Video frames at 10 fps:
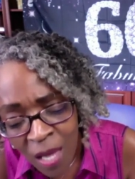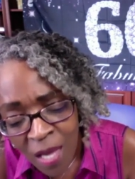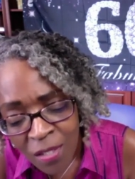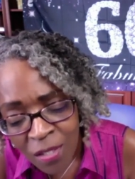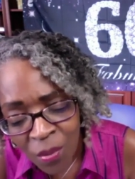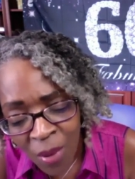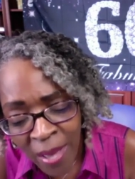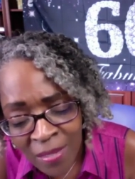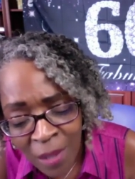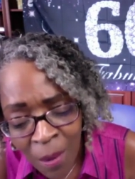So,
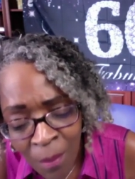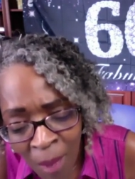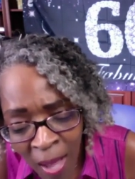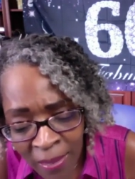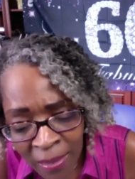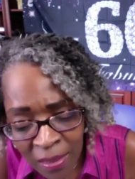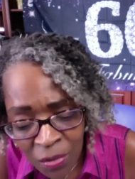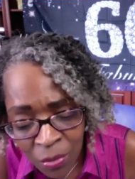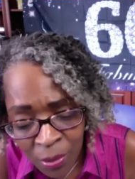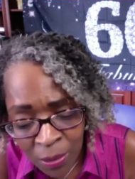as our mind
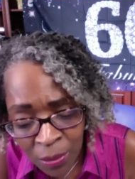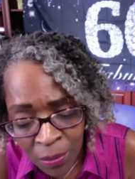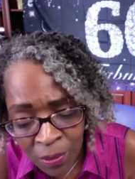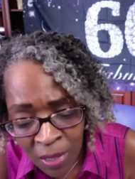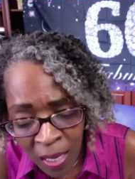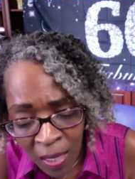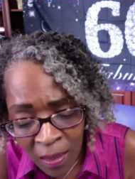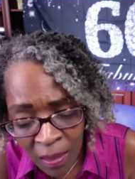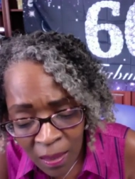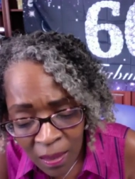is renewed, God,
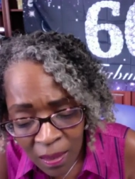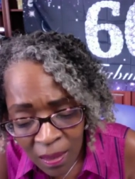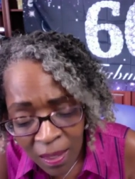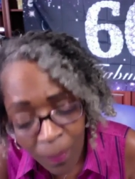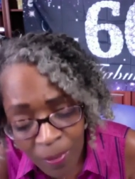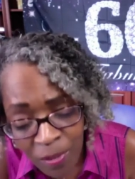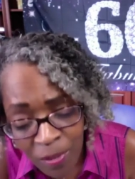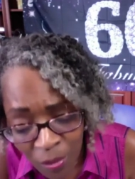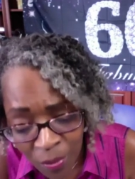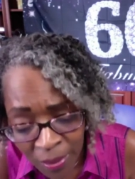help us
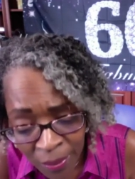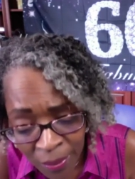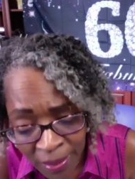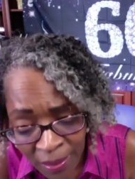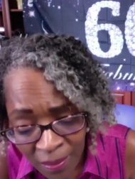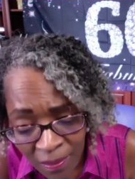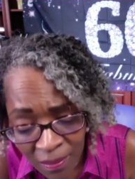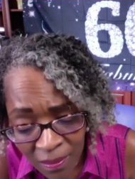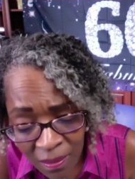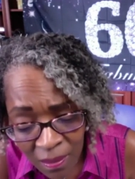to renew it
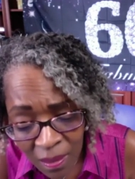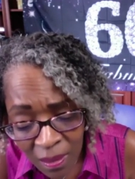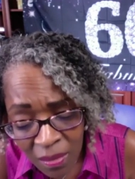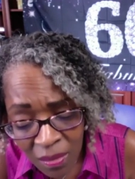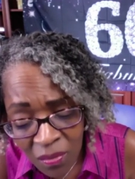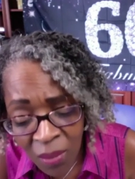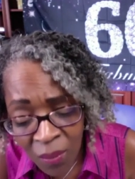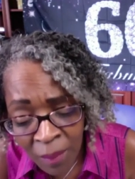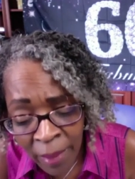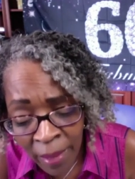so that
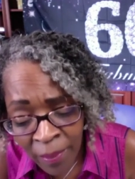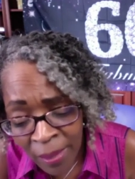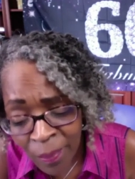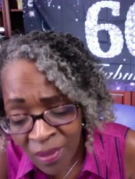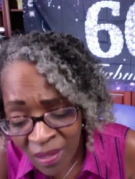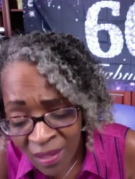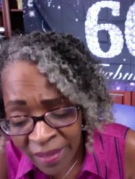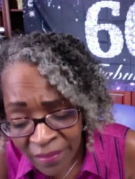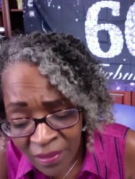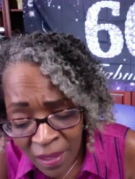we might be able to
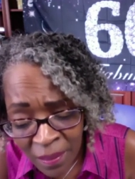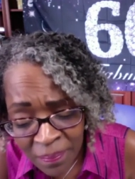level up,